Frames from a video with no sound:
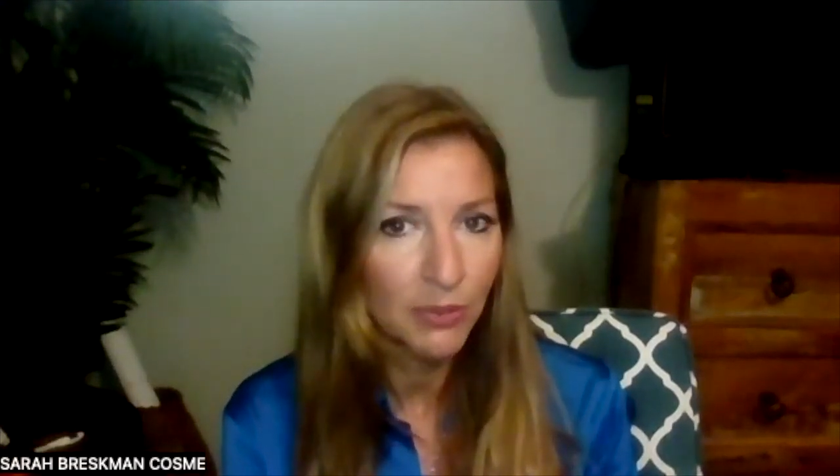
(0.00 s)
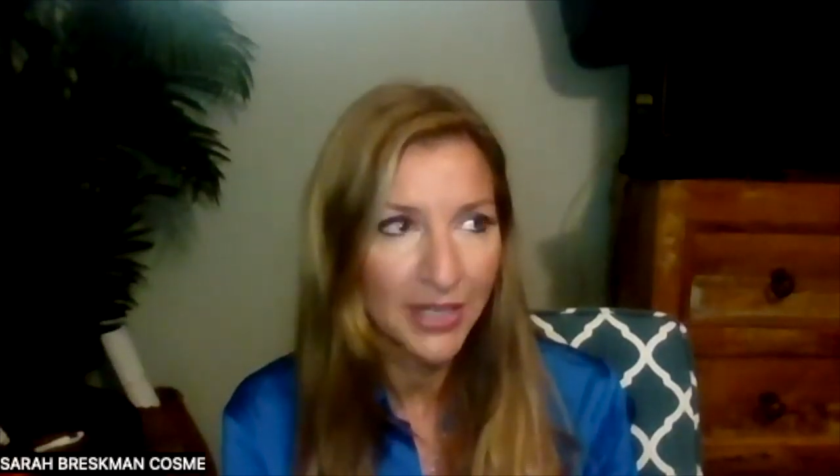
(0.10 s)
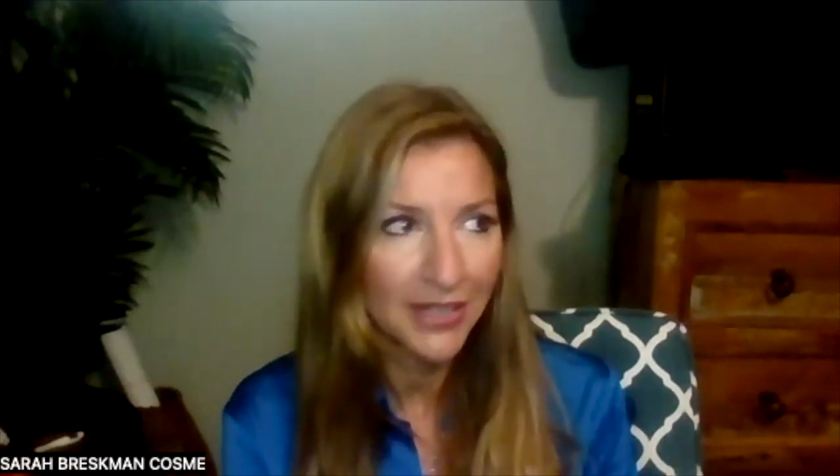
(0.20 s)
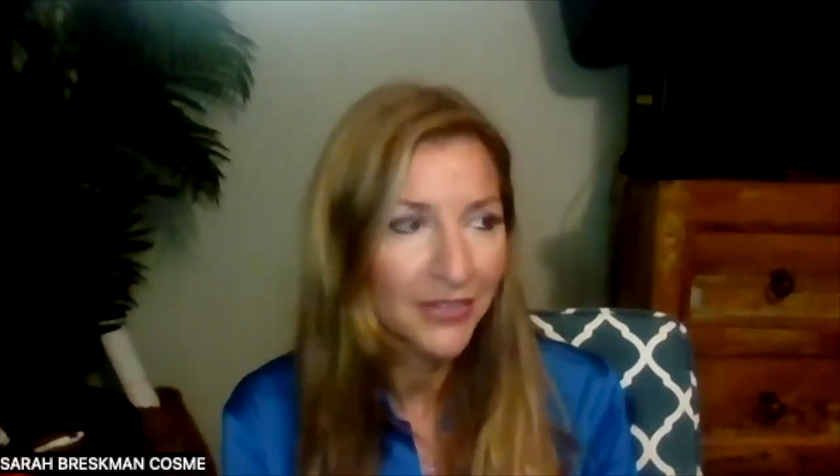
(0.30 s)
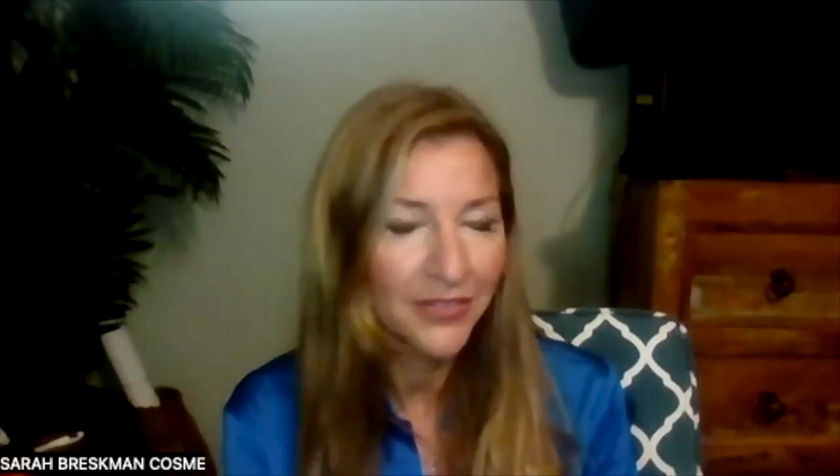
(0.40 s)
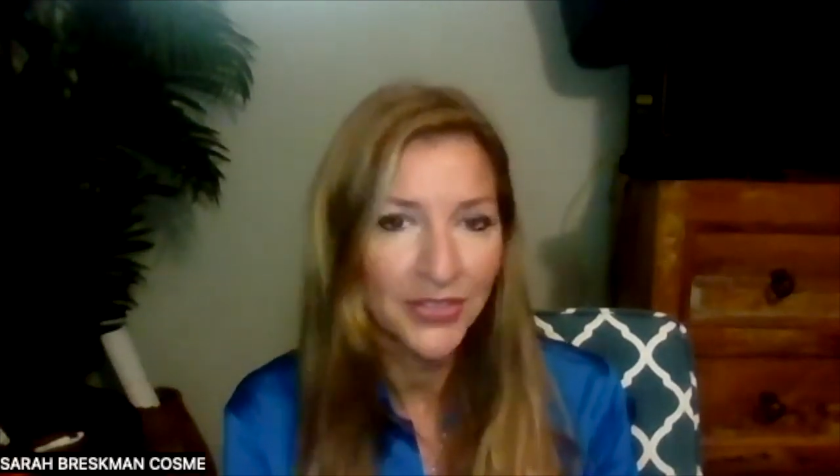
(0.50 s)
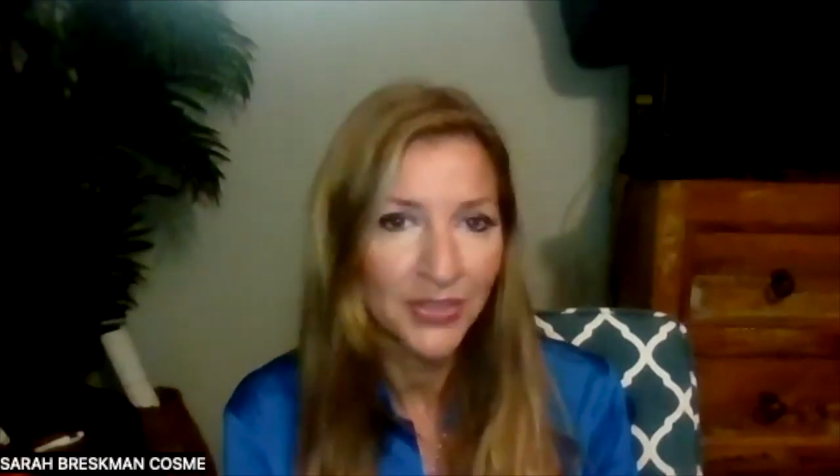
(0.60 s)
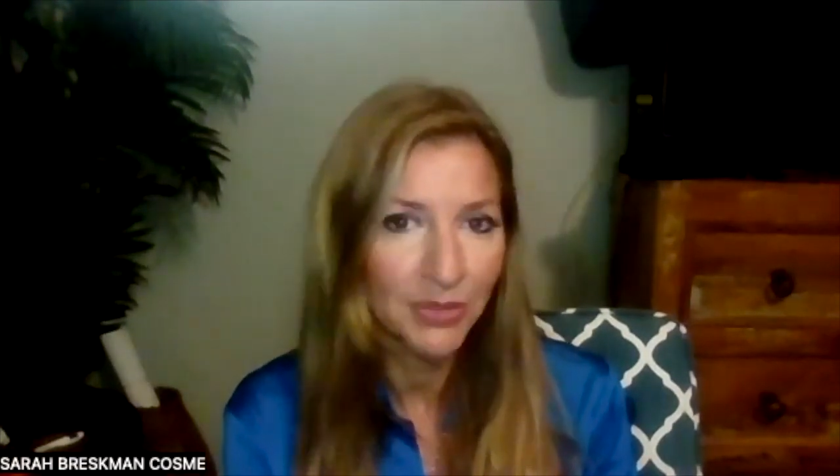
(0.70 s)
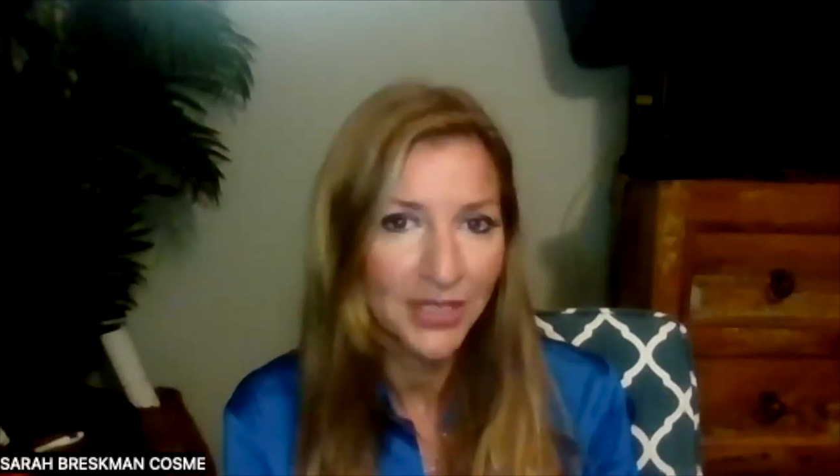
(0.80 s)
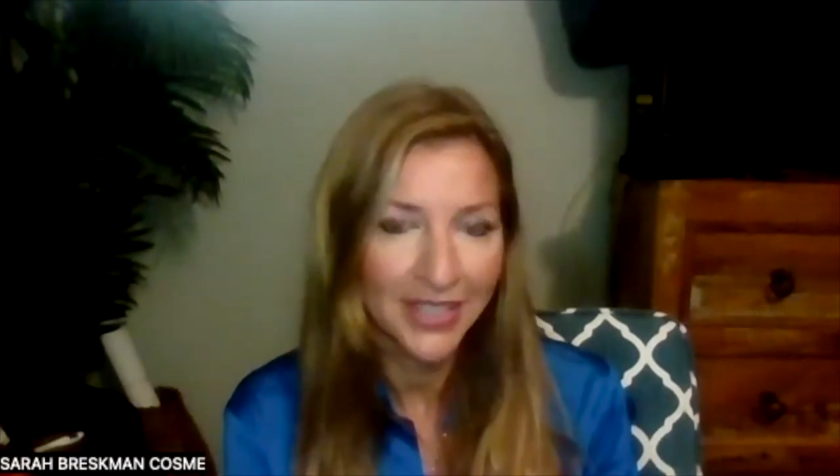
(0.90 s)
but for
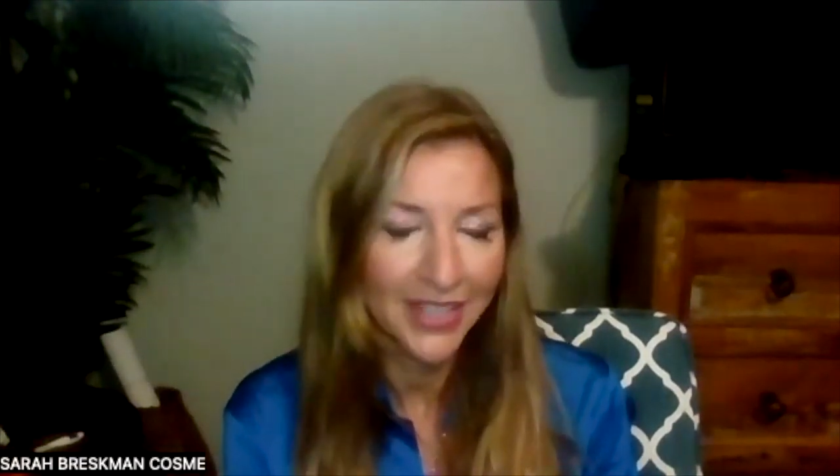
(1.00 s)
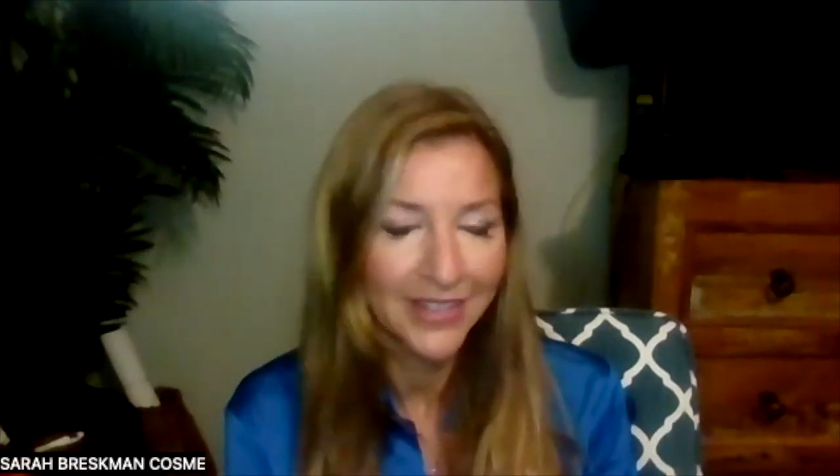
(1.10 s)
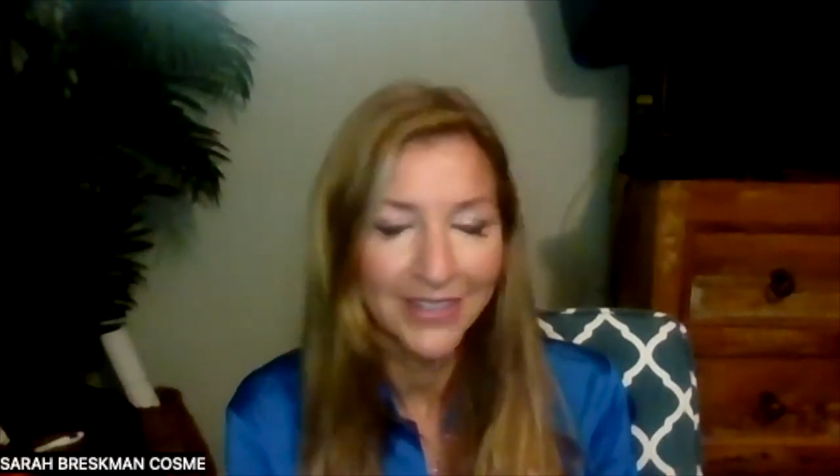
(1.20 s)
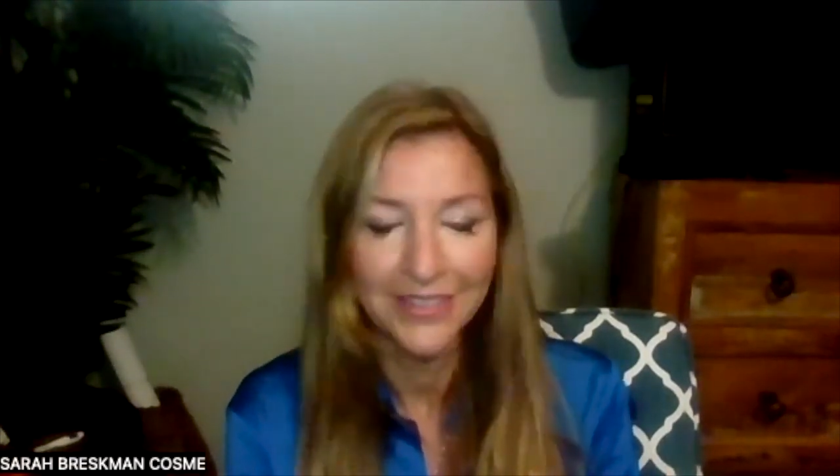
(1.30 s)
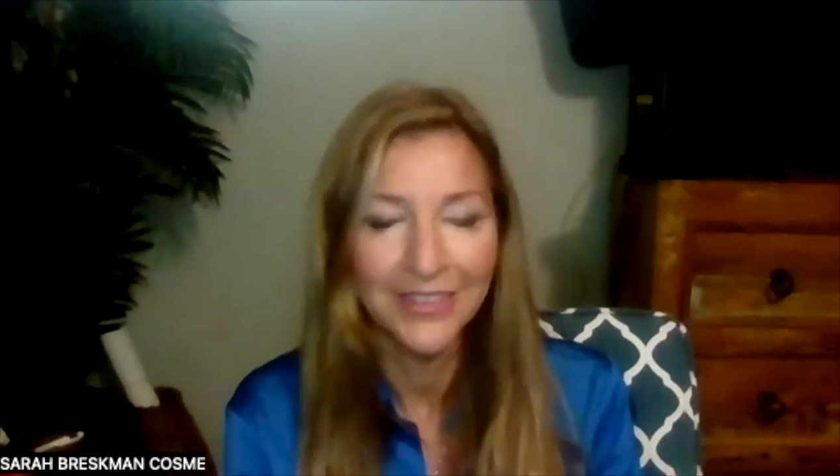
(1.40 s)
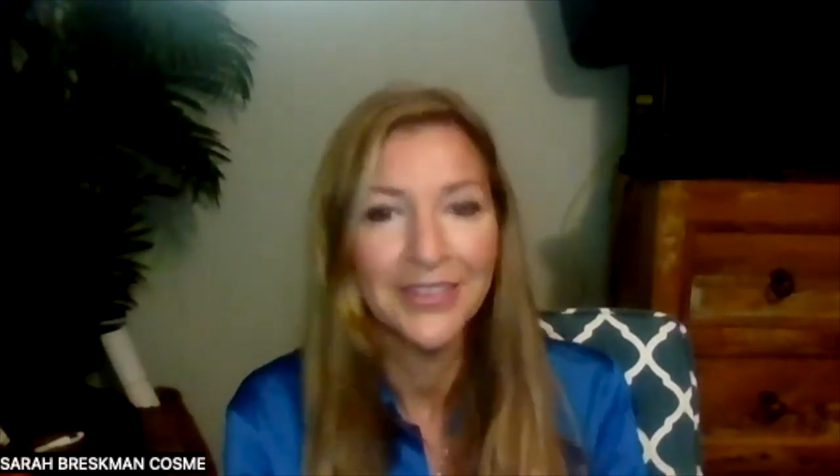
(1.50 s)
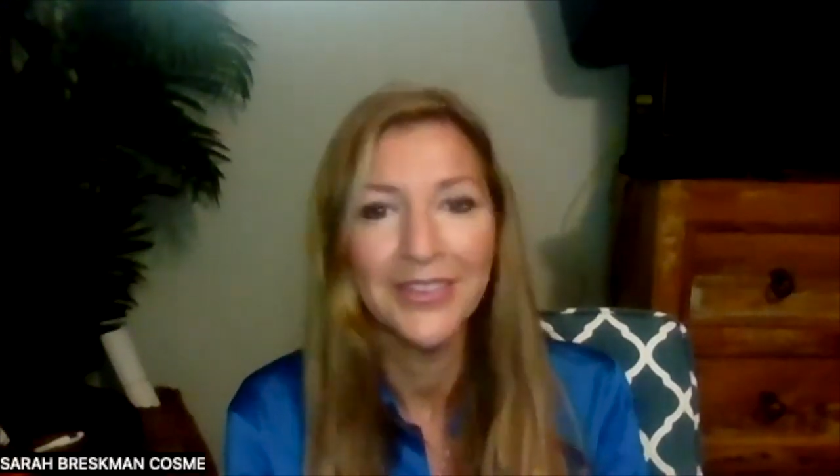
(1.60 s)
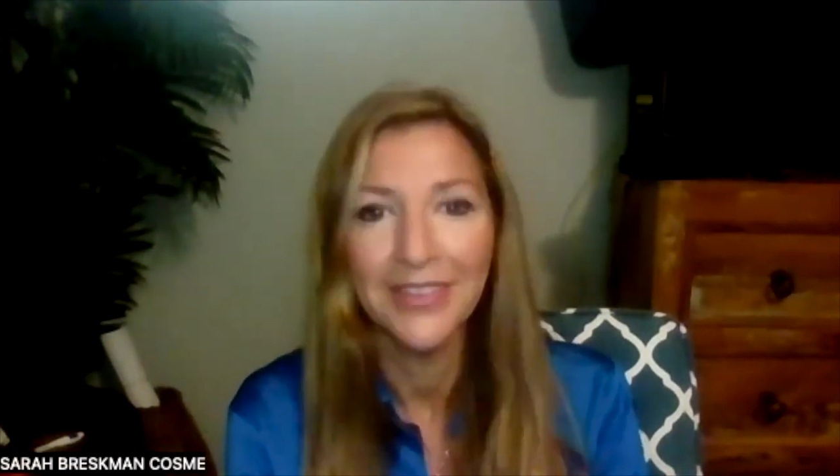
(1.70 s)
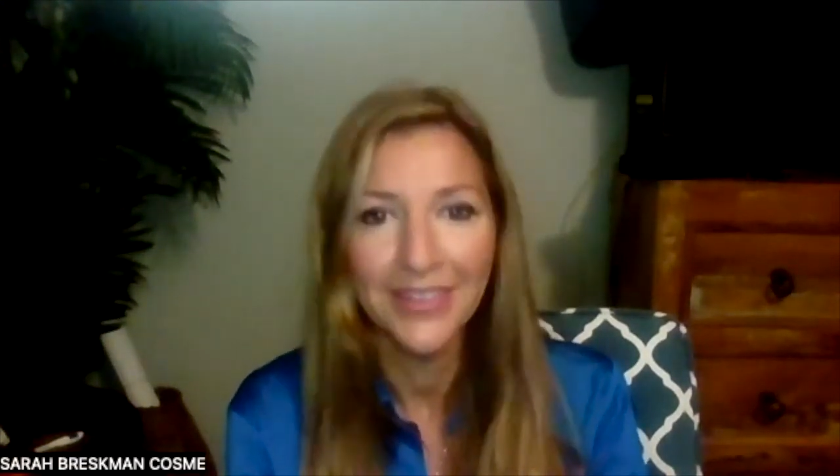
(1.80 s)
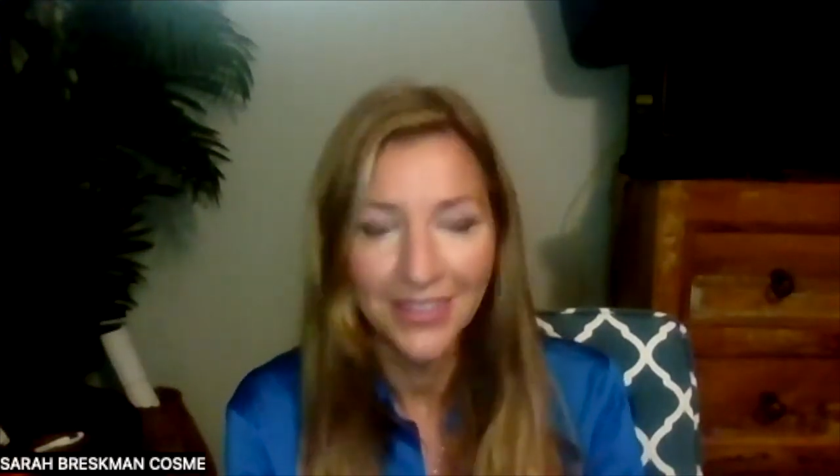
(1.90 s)
some reason I didn't know
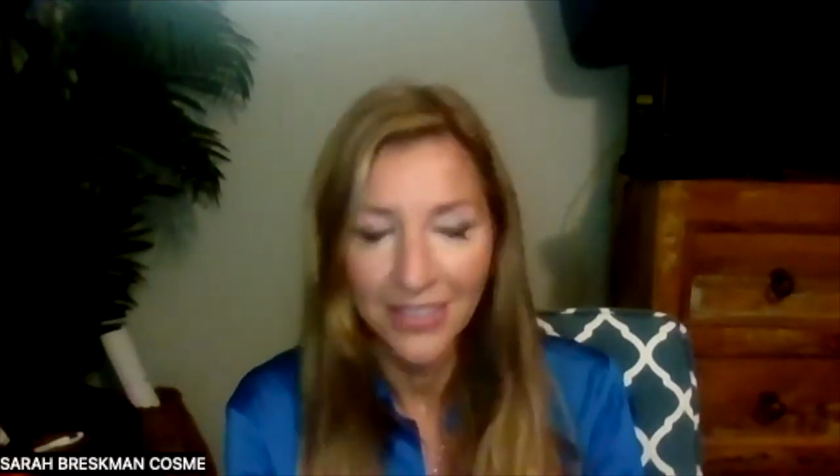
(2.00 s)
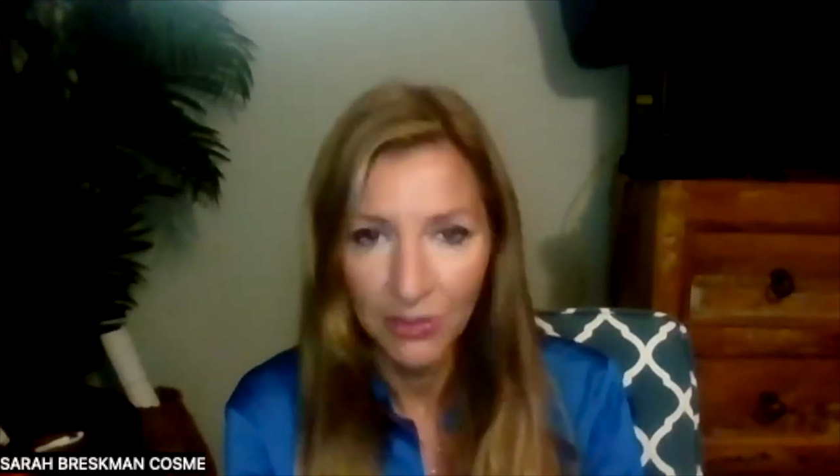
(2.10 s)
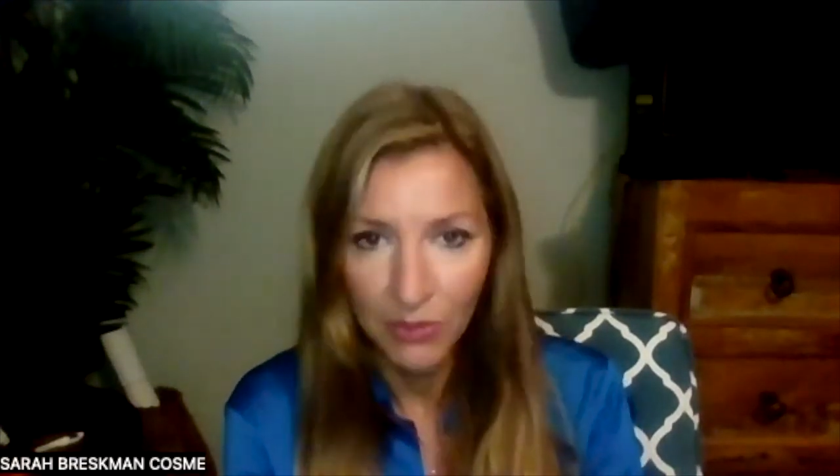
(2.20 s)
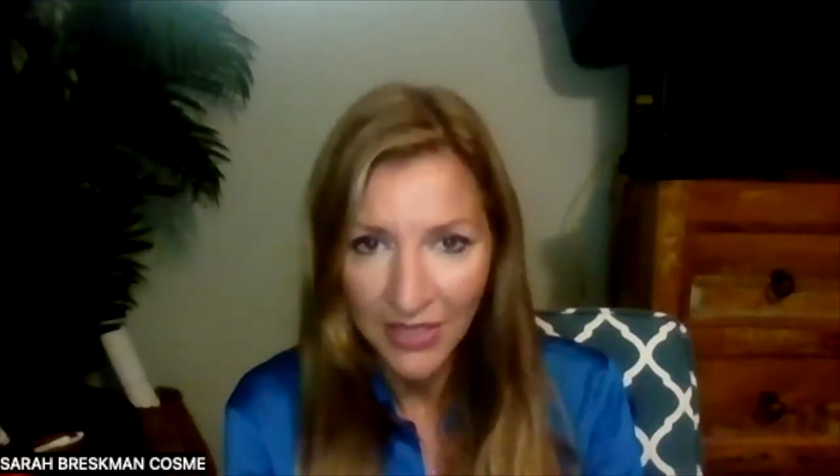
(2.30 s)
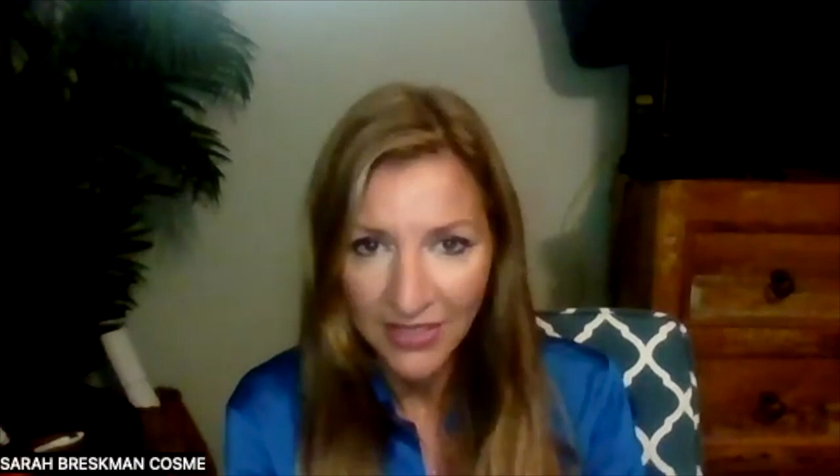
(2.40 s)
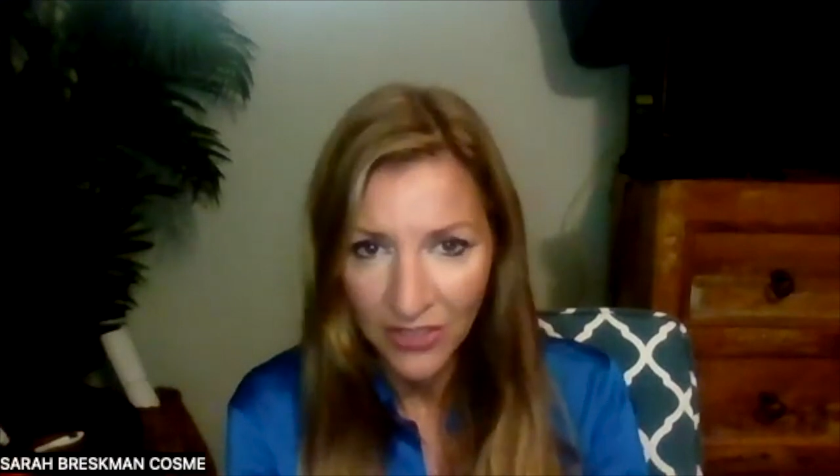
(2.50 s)
who she was.